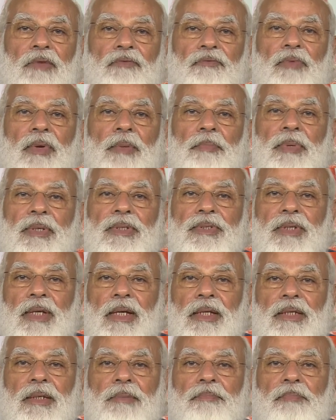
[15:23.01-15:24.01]
will be
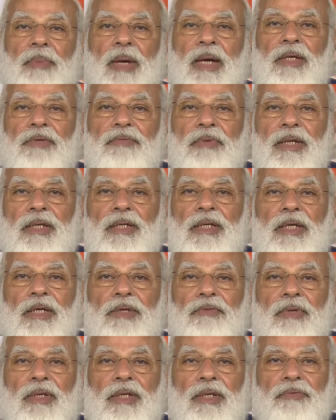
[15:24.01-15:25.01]
set up by
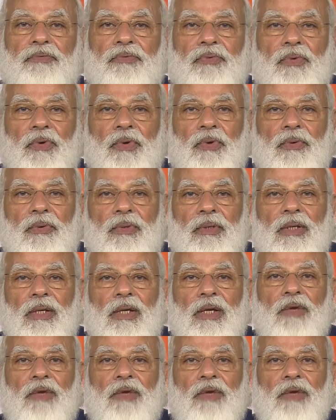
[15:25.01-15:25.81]
2024